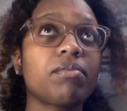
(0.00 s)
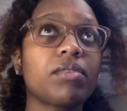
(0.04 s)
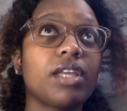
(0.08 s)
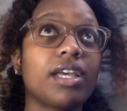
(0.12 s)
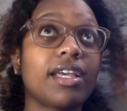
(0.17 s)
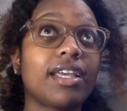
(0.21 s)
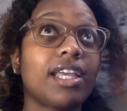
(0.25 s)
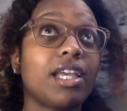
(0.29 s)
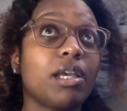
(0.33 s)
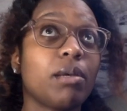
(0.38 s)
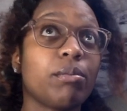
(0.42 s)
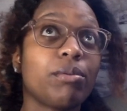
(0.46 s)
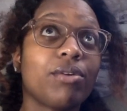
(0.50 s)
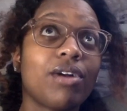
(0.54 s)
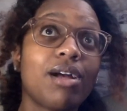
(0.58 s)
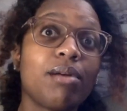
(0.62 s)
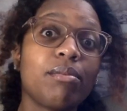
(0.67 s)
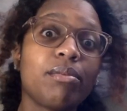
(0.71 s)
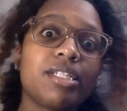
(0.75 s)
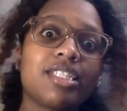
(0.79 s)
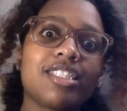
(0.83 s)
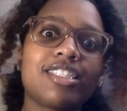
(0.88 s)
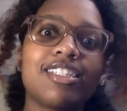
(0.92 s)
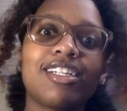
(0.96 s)
I can't
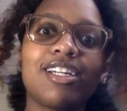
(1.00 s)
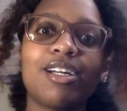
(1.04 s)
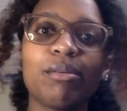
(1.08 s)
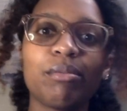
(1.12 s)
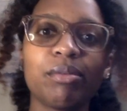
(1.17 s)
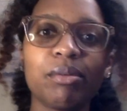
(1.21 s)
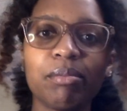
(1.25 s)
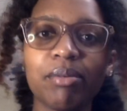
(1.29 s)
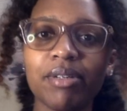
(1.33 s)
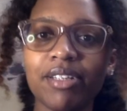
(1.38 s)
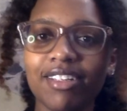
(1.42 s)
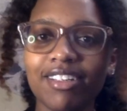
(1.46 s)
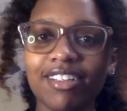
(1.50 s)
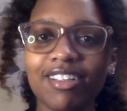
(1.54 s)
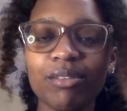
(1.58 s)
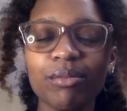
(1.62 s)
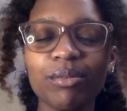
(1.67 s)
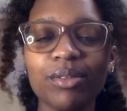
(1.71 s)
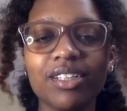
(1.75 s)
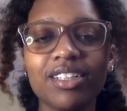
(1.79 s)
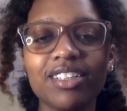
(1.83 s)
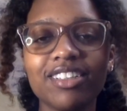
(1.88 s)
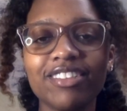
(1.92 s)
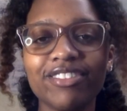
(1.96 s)
promise that I'll be putting out
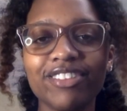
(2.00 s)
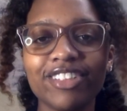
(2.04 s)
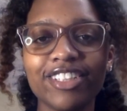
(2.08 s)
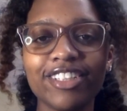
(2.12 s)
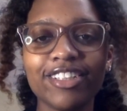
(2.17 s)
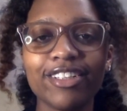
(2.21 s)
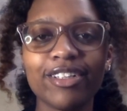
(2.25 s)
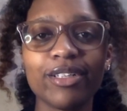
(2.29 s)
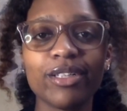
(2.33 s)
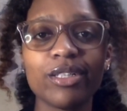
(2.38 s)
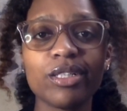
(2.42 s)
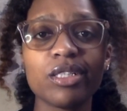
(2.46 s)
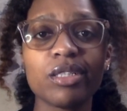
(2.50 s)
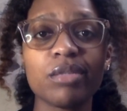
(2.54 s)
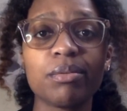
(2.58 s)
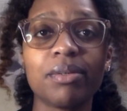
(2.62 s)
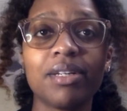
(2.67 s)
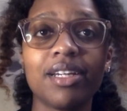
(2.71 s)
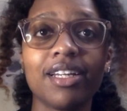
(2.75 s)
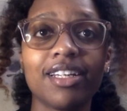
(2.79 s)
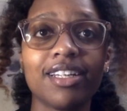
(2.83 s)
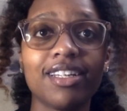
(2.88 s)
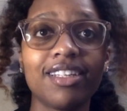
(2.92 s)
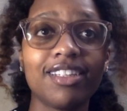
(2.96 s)
weekly videos,
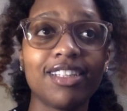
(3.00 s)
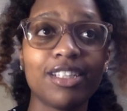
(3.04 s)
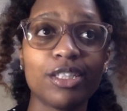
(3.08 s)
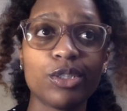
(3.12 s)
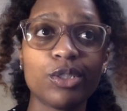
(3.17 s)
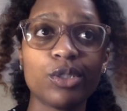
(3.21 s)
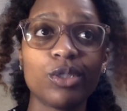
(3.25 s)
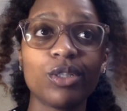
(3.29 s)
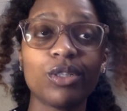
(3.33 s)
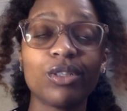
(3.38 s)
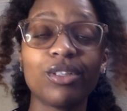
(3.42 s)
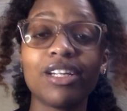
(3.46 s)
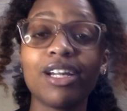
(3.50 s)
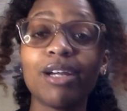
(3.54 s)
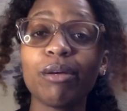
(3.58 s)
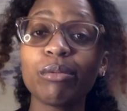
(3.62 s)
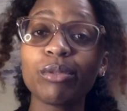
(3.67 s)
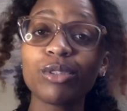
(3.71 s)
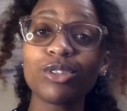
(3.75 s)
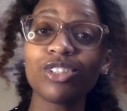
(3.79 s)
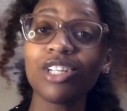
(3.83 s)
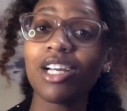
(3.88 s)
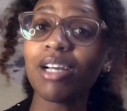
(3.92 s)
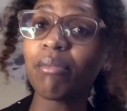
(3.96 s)
but I can let you know that I
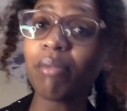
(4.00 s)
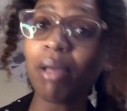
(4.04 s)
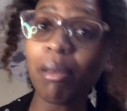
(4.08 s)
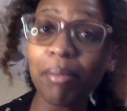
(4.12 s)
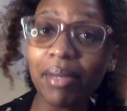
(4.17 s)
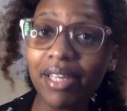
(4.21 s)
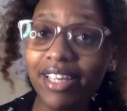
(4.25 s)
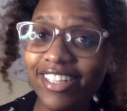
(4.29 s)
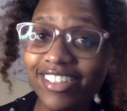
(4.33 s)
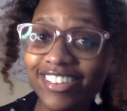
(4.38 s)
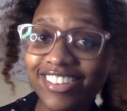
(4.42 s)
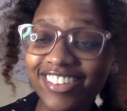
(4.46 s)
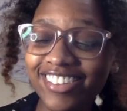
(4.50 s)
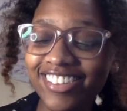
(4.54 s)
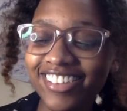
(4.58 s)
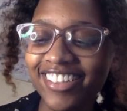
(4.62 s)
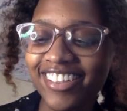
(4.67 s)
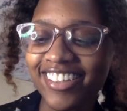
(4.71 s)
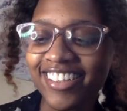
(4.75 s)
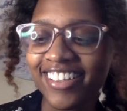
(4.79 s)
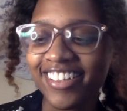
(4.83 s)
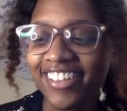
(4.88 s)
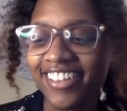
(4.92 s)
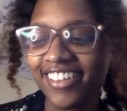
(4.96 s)
will try my best
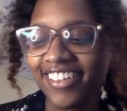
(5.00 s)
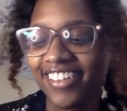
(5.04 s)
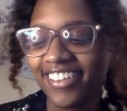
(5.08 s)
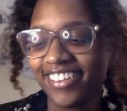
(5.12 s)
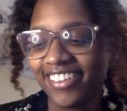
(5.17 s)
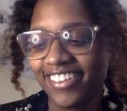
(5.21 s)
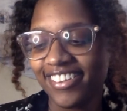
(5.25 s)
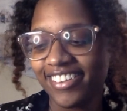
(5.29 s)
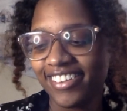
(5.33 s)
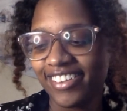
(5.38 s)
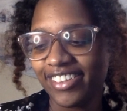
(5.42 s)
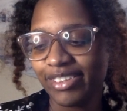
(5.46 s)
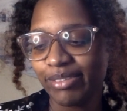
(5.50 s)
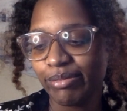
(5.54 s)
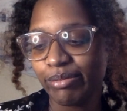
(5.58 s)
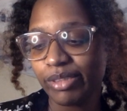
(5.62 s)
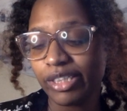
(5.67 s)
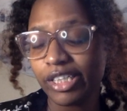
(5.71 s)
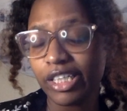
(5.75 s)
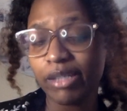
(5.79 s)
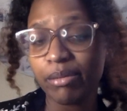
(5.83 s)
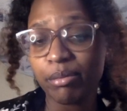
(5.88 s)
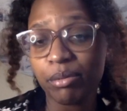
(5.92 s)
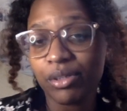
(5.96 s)

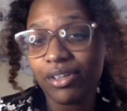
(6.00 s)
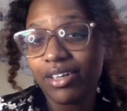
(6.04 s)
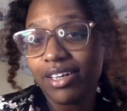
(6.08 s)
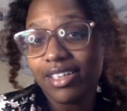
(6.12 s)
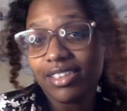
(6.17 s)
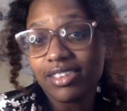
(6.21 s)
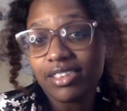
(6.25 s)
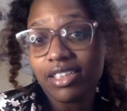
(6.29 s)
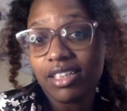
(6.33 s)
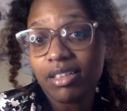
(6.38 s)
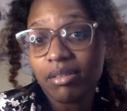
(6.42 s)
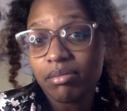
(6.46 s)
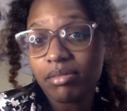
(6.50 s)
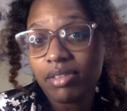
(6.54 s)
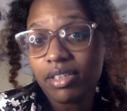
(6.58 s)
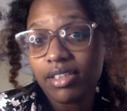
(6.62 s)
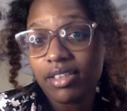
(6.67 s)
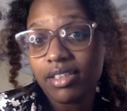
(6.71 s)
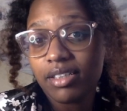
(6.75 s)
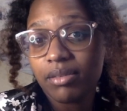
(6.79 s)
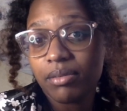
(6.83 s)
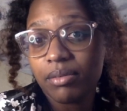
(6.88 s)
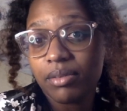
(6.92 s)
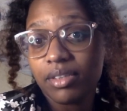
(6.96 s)
to keep you guys
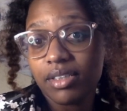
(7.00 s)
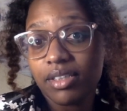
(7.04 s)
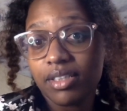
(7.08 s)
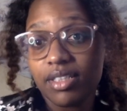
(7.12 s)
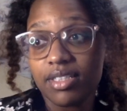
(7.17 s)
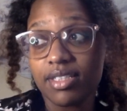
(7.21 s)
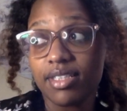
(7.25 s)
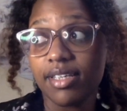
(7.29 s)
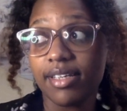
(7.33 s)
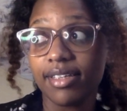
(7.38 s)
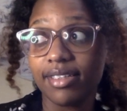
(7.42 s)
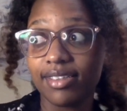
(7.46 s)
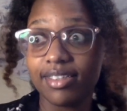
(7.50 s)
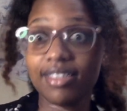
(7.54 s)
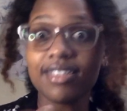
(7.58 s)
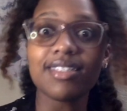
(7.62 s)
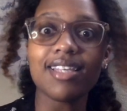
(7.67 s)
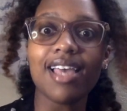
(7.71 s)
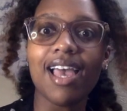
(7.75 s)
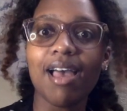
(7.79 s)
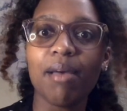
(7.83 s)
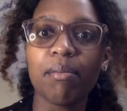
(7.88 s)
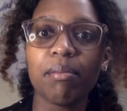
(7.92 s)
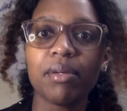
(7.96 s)
updated when things like this
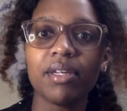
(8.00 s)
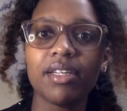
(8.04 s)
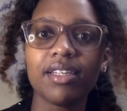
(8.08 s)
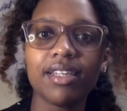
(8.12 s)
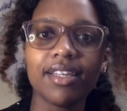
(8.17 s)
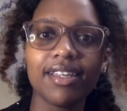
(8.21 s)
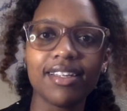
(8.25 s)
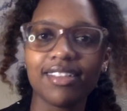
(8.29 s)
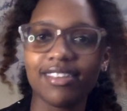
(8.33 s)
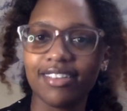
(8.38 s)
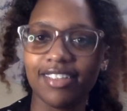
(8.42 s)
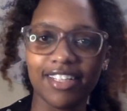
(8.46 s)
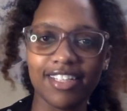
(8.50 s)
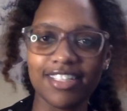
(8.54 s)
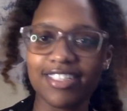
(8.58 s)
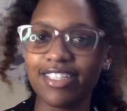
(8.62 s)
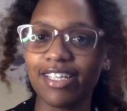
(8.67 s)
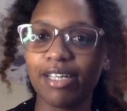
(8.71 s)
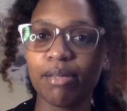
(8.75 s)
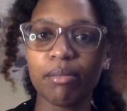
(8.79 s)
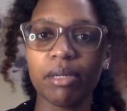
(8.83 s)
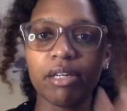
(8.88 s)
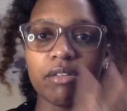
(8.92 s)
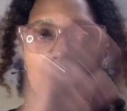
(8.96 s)
happen. Like I
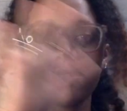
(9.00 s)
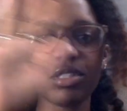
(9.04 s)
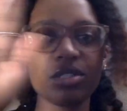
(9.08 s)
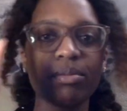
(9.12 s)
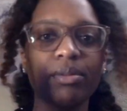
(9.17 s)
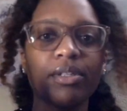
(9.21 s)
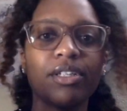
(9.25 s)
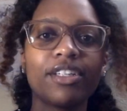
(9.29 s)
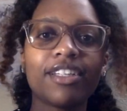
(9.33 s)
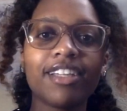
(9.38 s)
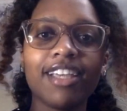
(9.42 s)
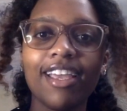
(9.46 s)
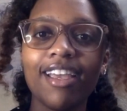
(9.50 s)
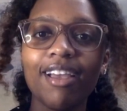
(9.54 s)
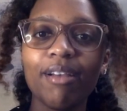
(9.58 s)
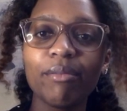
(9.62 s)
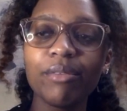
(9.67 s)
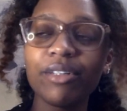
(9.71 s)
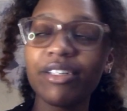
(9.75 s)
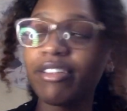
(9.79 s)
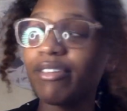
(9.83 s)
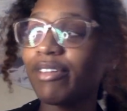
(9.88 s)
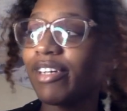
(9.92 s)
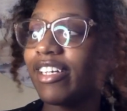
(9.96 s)
said, I'm not supposed to be on
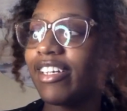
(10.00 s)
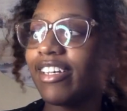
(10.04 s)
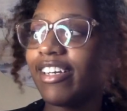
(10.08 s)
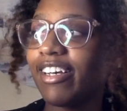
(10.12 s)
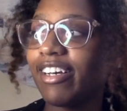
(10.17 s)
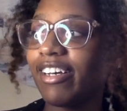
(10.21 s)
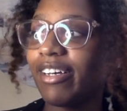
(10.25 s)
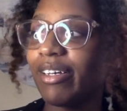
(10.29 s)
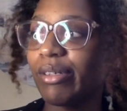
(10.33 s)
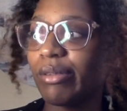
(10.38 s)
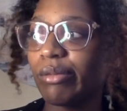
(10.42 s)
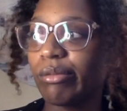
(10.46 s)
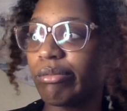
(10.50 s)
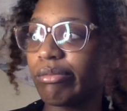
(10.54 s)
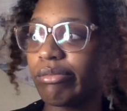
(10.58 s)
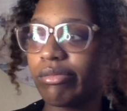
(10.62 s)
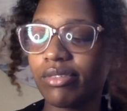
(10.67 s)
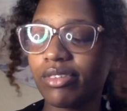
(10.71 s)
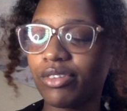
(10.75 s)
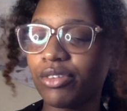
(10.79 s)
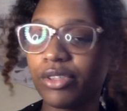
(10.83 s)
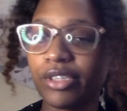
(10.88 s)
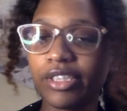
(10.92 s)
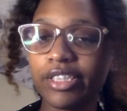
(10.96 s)
camera right now
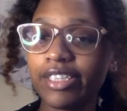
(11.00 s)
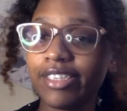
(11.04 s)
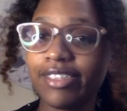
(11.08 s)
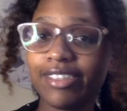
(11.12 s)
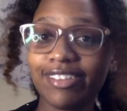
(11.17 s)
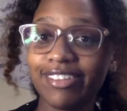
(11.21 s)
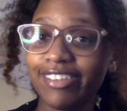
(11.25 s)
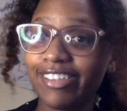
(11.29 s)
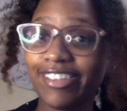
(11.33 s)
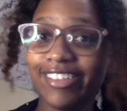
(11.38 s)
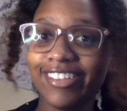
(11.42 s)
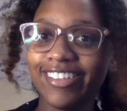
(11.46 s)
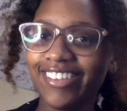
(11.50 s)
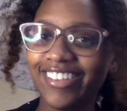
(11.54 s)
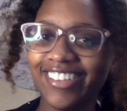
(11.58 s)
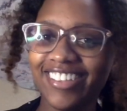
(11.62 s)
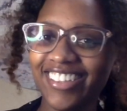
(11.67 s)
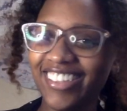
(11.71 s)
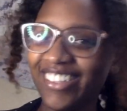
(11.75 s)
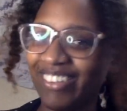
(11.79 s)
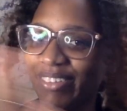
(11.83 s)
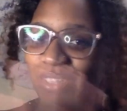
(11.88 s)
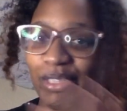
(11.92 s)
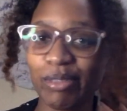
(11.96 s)
or
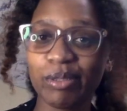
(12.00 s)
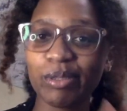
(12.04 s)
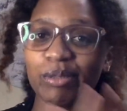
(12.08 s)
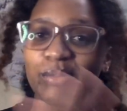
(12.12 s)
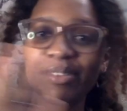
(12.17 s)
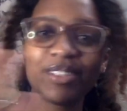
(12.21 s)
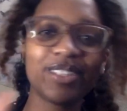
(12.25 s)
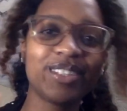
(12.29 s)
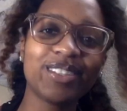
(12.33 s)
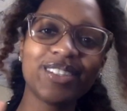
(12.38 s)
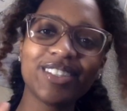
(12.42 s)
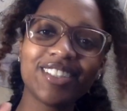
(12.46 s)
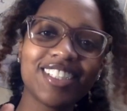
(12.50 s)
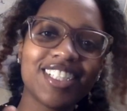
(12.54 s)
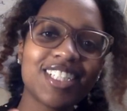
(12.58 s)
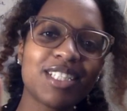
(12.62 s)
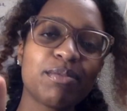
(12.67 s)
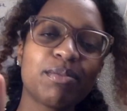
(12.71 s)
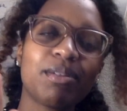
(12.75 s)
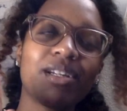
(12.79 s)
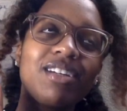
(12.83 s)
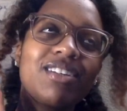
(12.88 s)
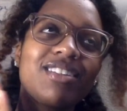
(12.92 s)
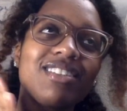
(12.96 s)
anything. I'm not supposed to be doing
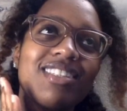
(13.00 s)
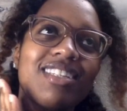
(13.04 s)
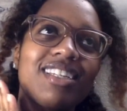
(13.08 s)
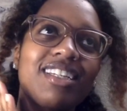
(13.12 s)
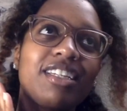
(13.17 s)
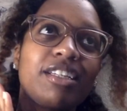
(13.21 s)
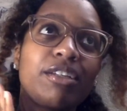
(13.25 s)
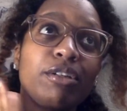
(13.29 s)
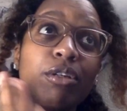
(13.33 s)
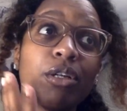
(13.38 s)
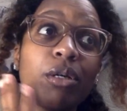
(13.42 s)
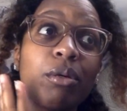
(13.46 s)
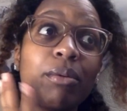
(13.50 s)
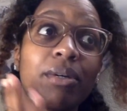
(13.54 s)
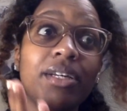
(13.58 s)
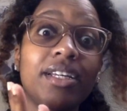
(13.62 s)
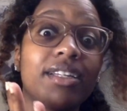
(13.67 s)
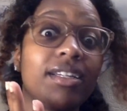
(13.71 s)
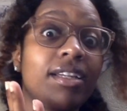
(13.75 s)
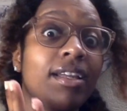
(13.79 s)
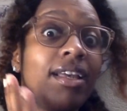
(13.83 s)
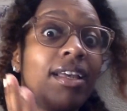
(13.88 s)
this, but I was like, you know what?